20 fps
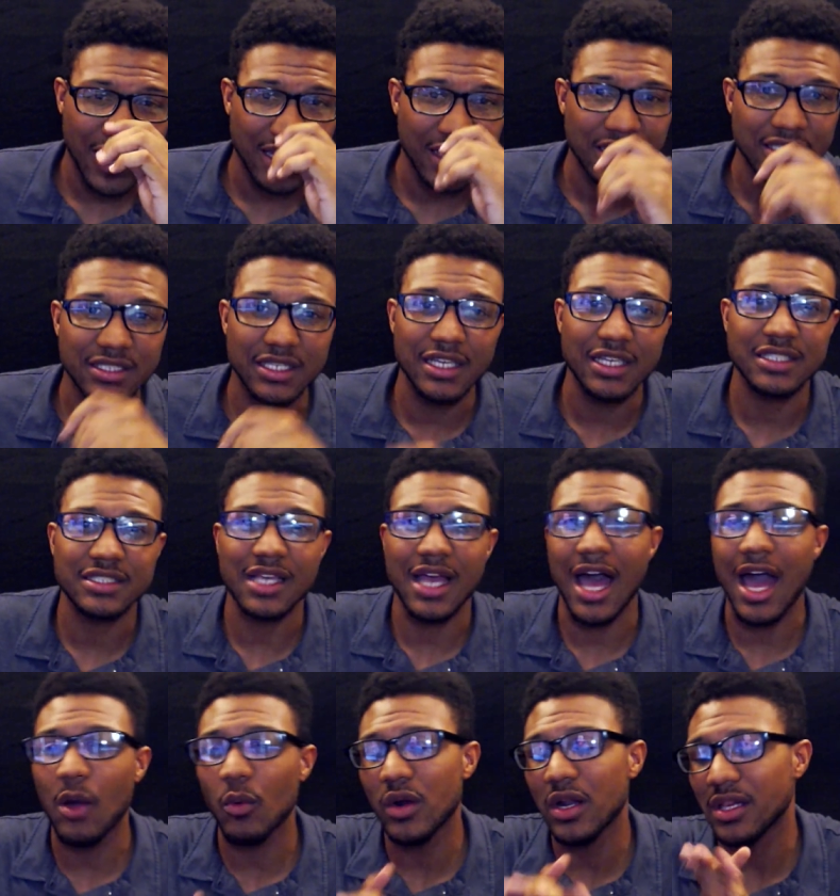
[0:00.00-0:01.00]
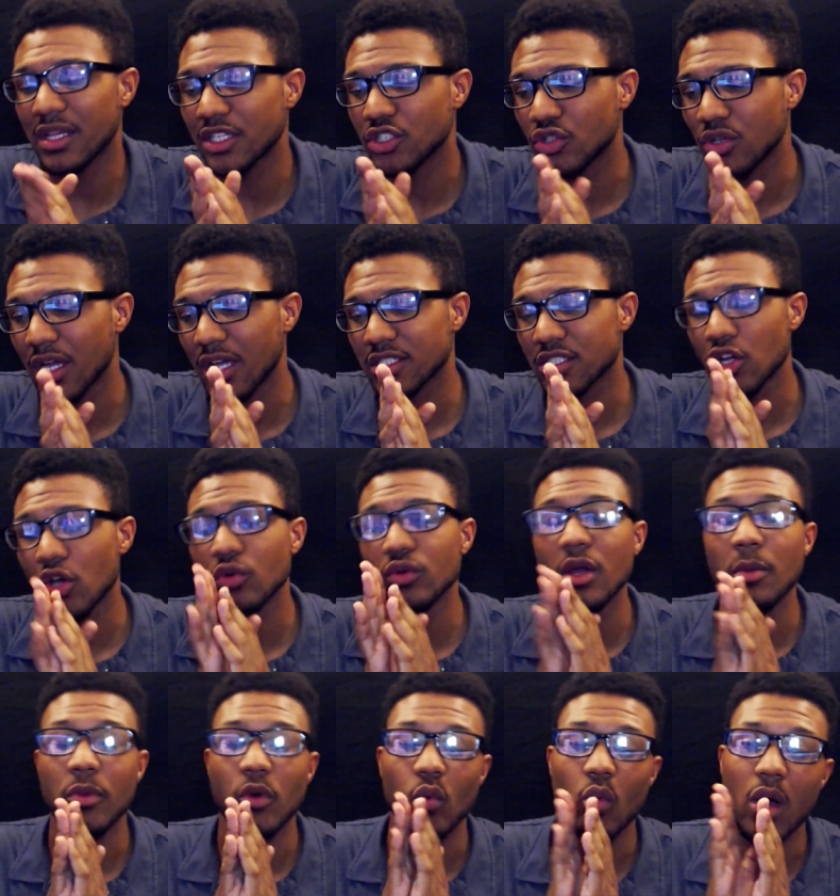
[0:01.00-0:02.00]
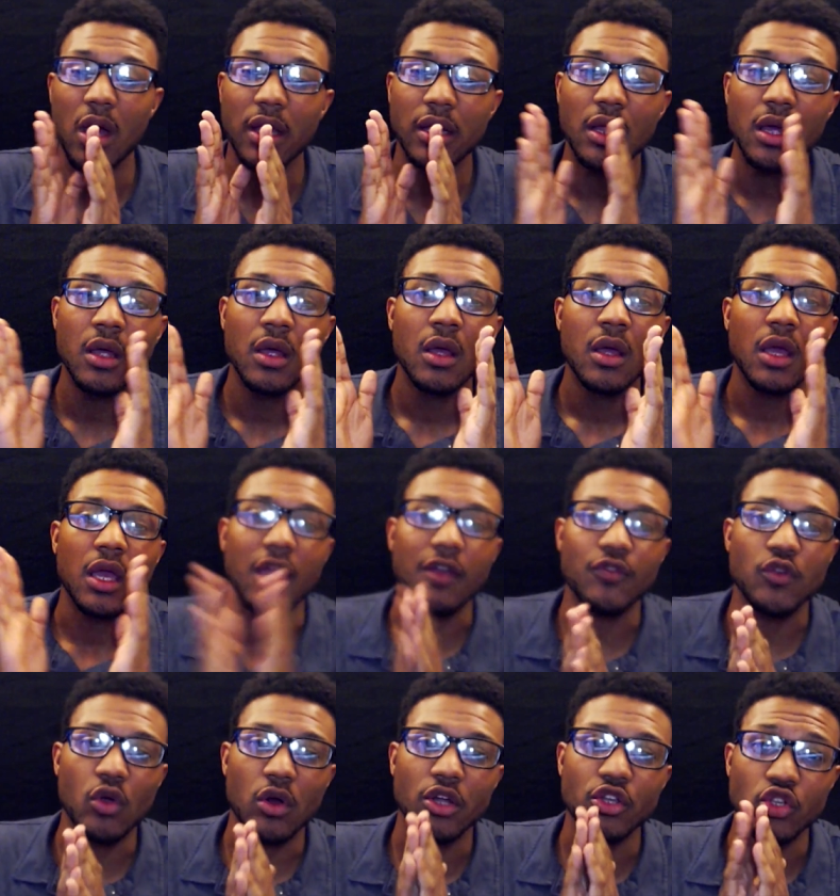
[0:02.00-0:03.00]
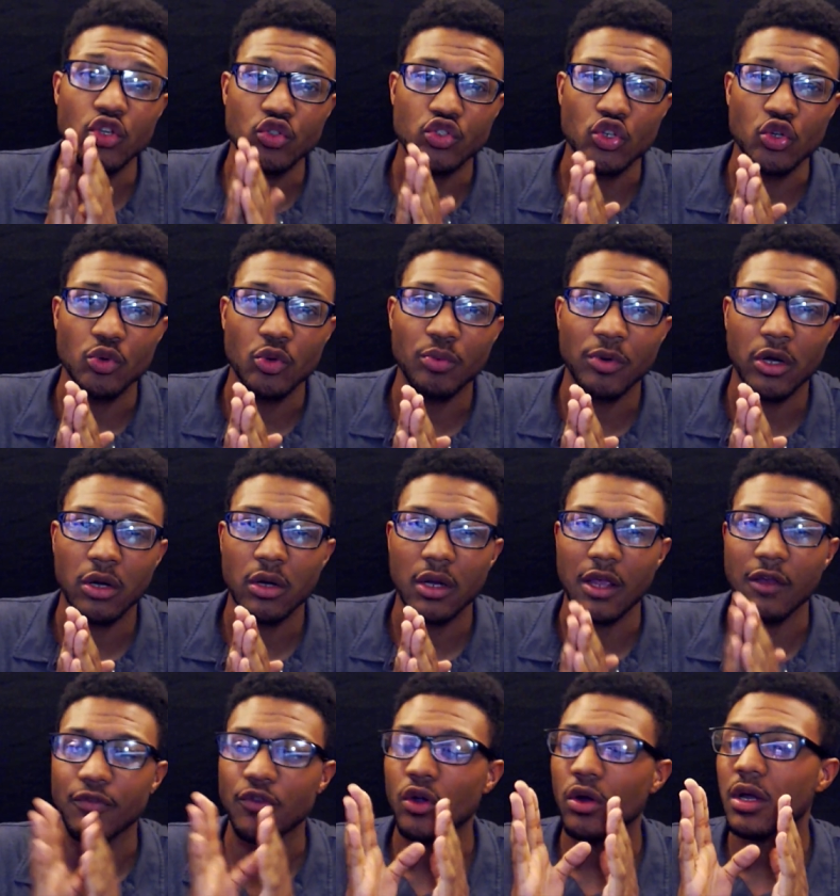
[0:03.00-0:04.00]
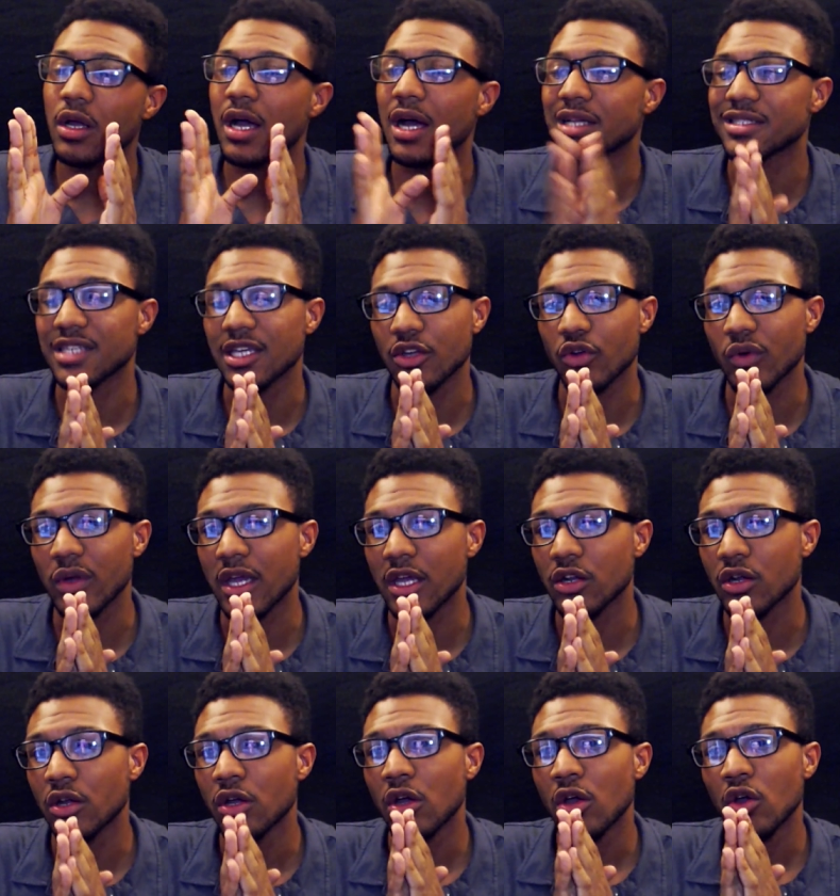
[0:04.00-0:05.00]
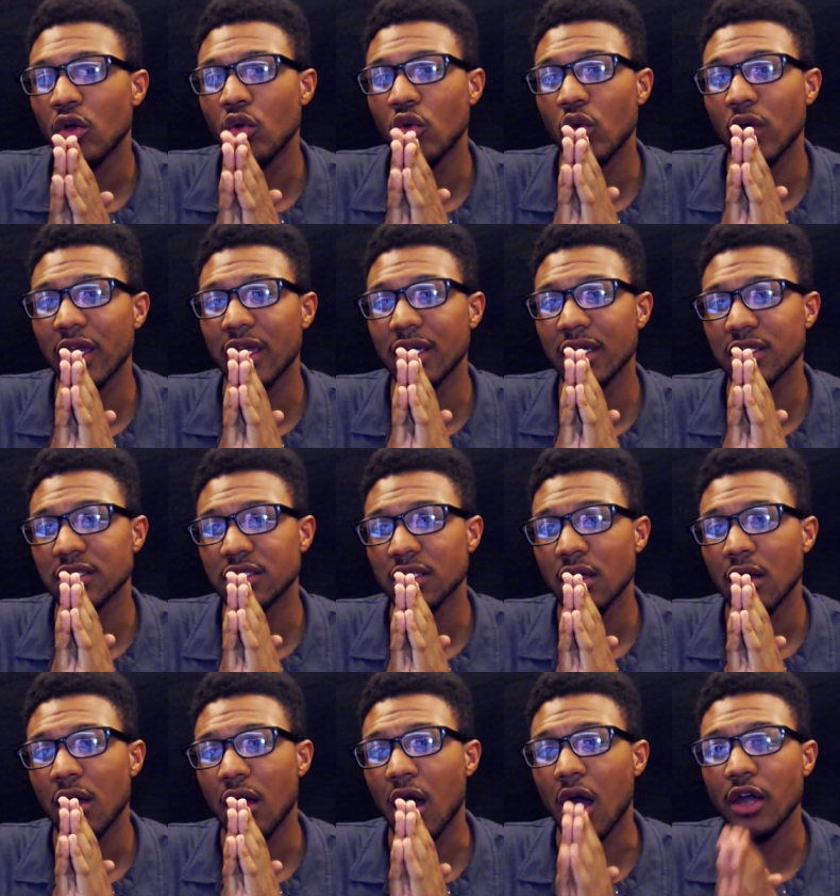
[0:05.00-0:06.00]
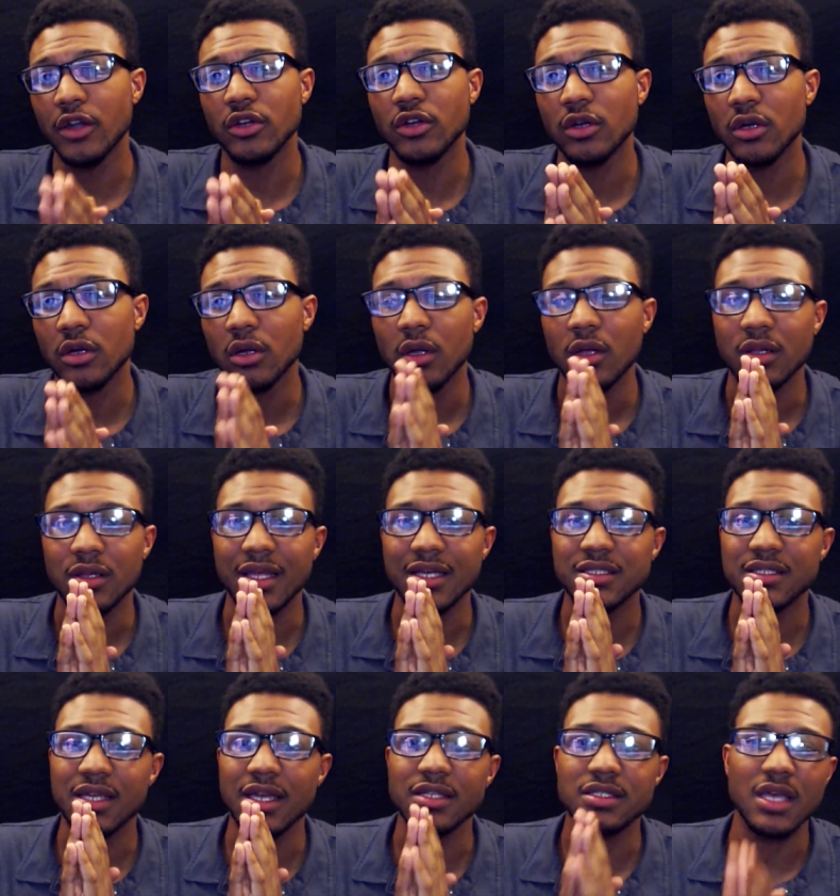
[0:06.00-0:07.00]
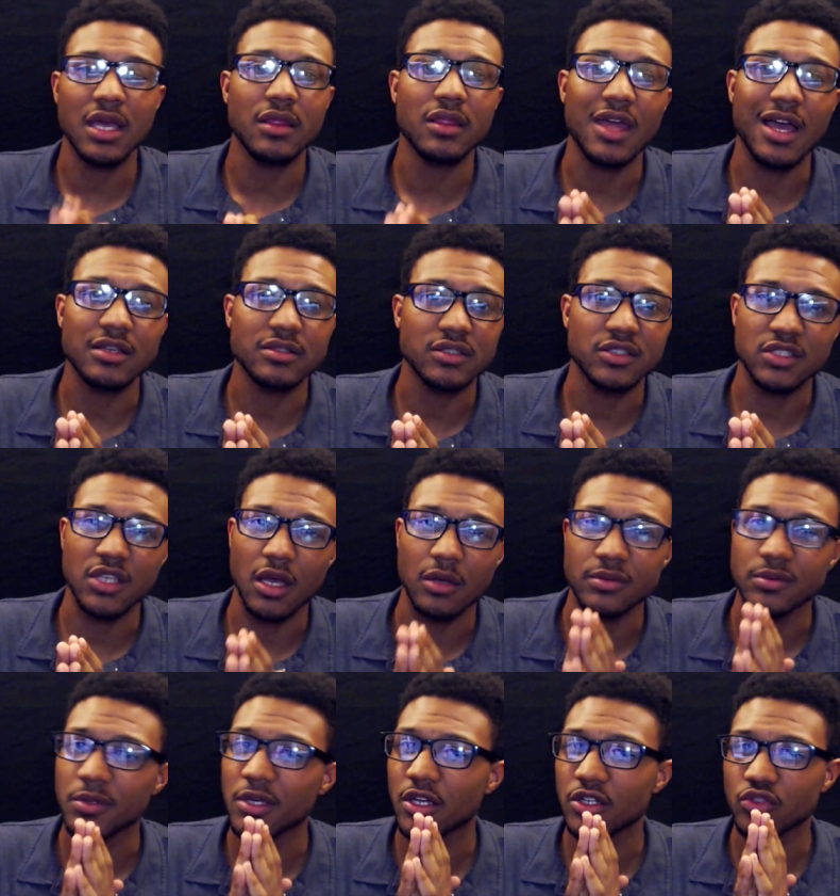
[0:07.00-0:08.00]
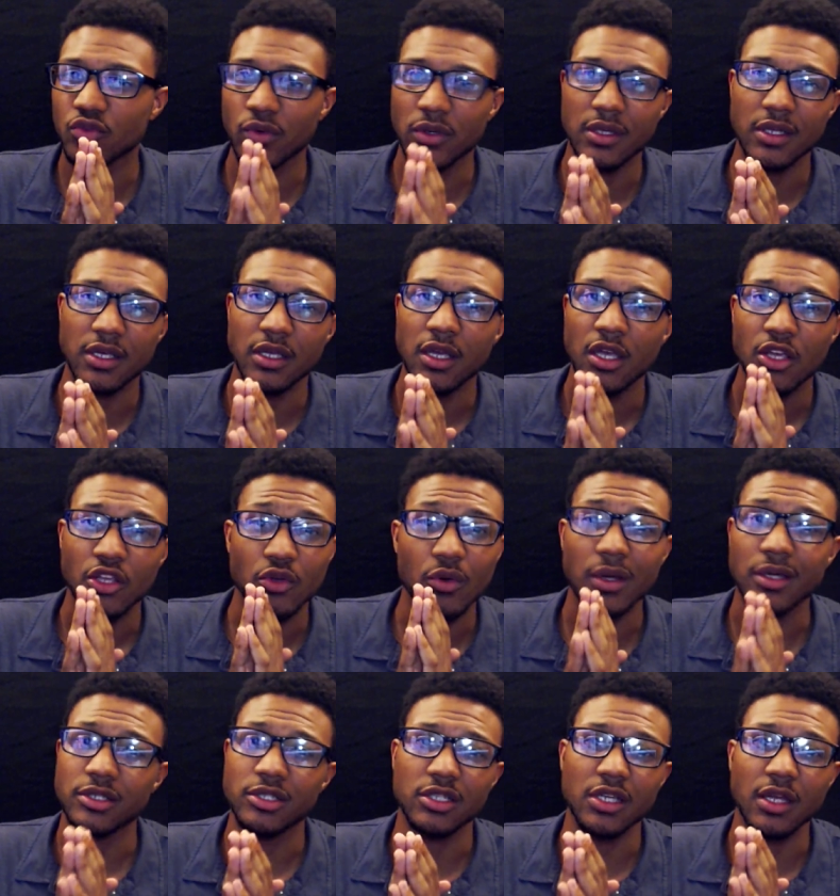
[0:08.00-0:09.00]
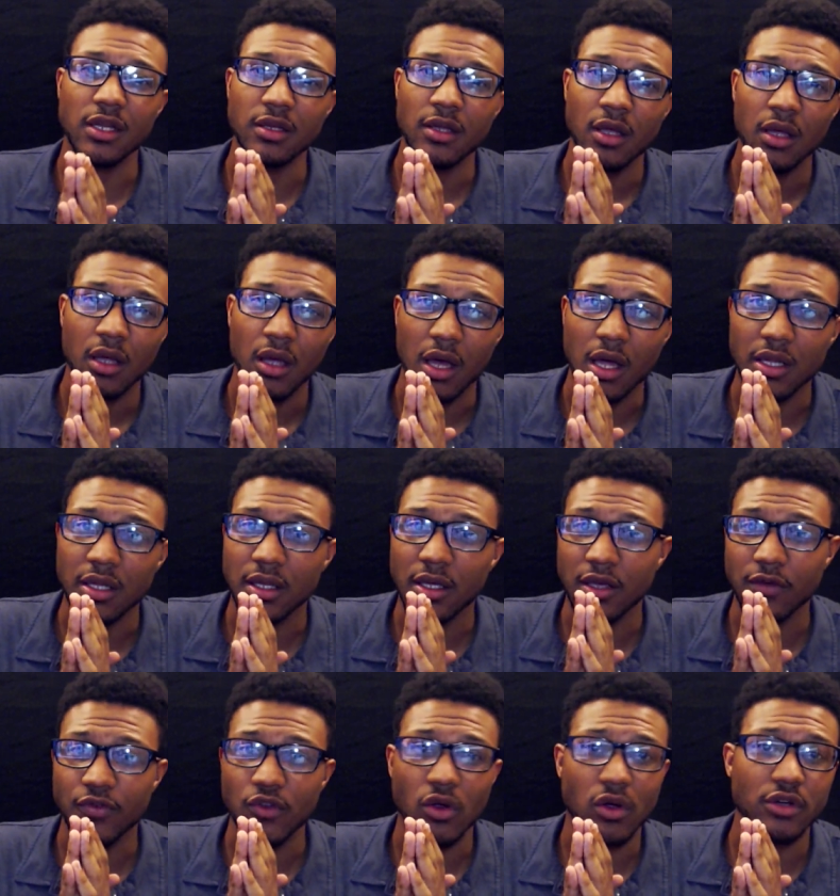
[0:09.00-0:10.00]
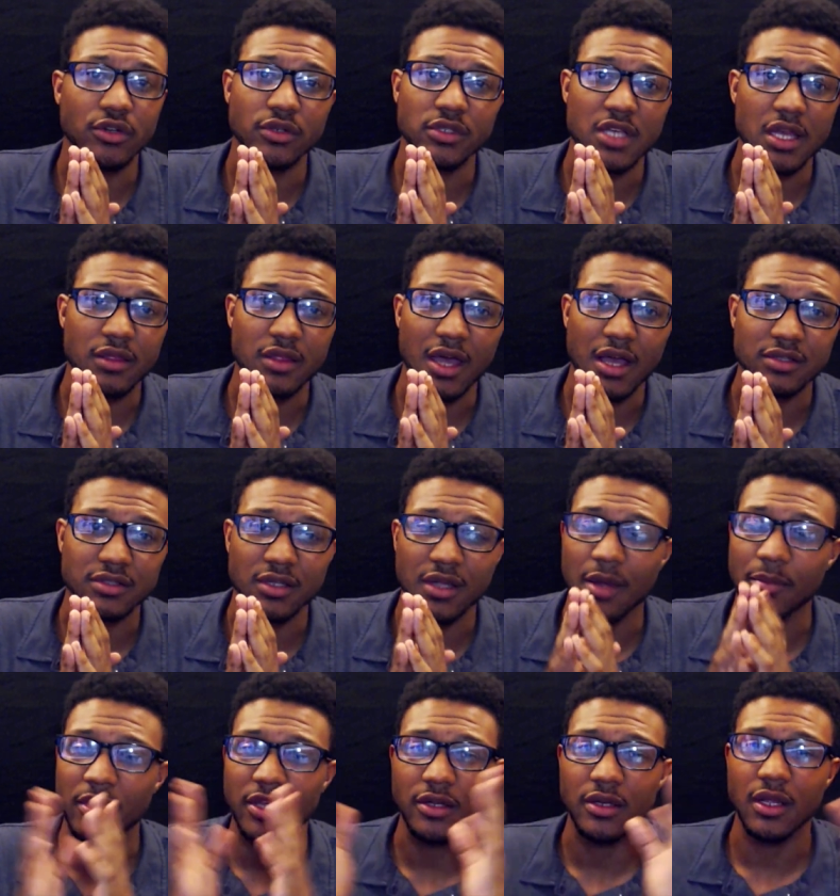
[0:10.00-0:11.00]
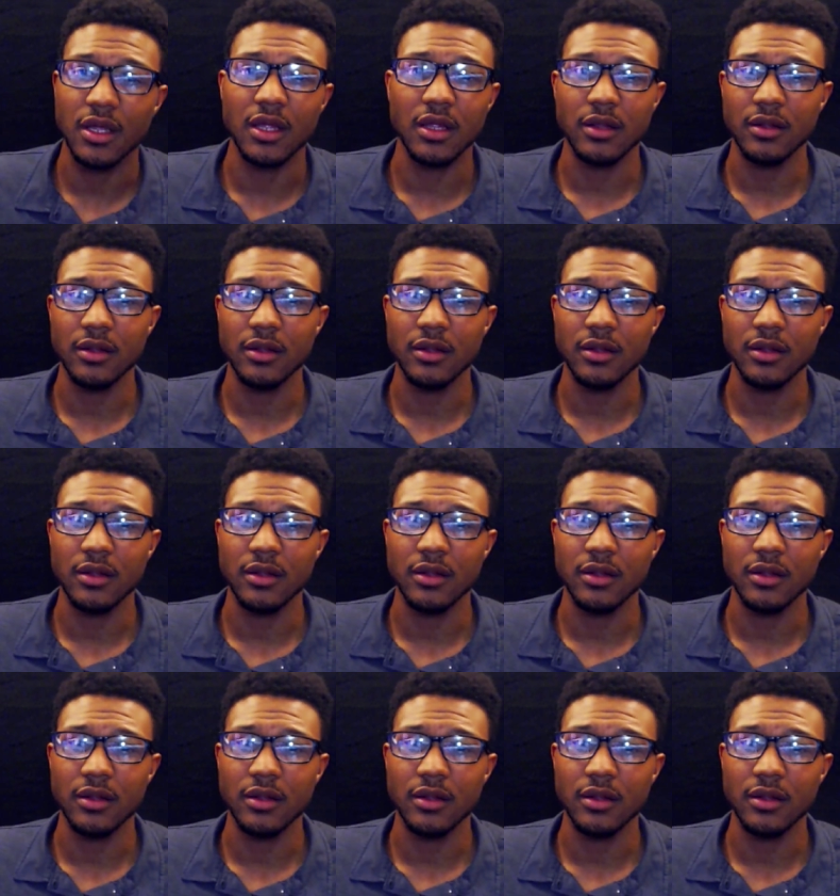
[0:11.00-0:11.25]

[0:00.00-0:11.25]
that is I want to let you guys know, number one, if you're a YouTuber, if you're a content creator who is under, let's say, 10,000 subs, because really you ain't shit if you're under 10,000. I mean,